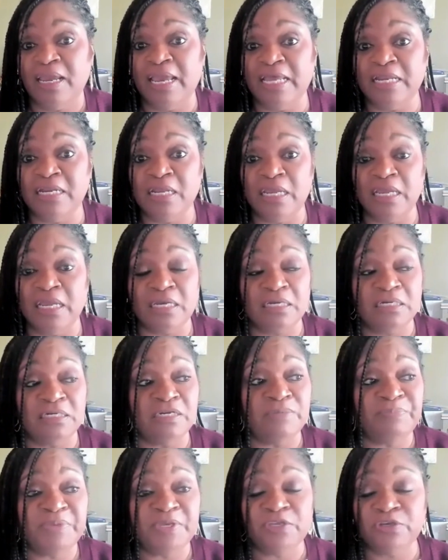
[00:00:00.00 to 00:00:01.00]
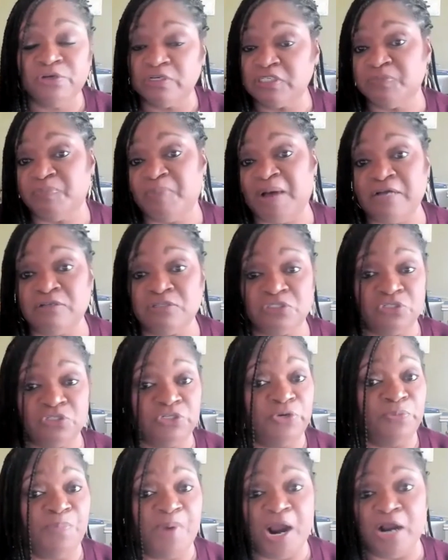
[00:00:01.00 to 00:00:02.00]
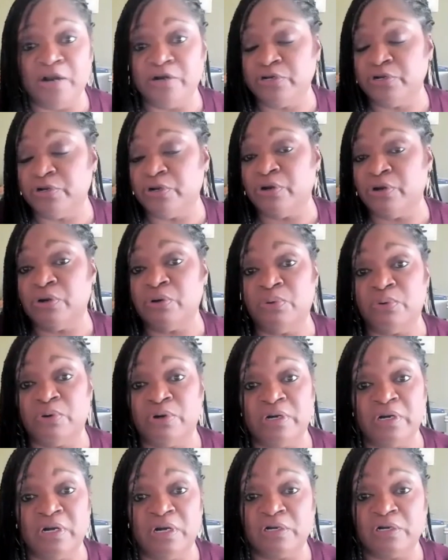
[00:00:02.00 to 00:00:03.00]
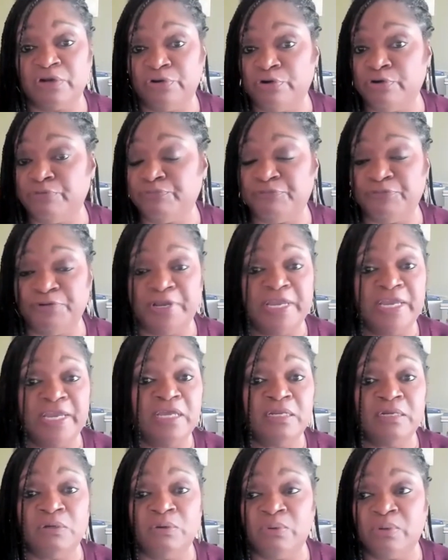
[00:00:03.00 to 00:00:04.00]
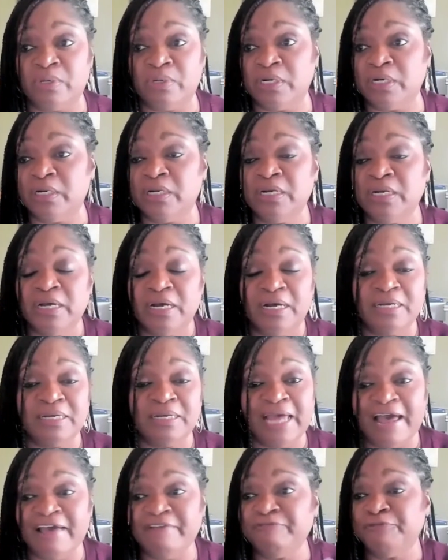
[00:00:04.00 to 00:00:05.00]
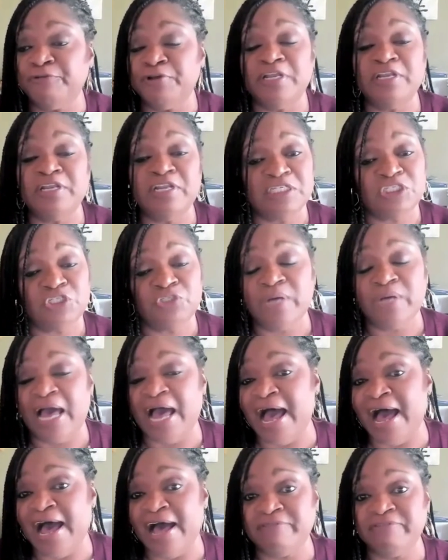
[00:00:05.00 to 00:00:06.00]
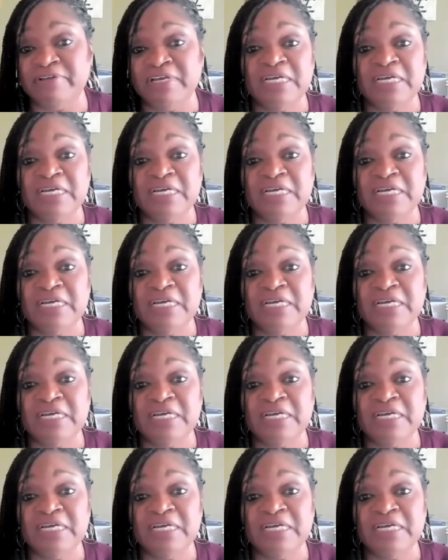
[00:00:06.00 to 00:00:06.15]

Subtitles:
And it could be your spouse or your partner or a girlfriend or a guy friend that you have,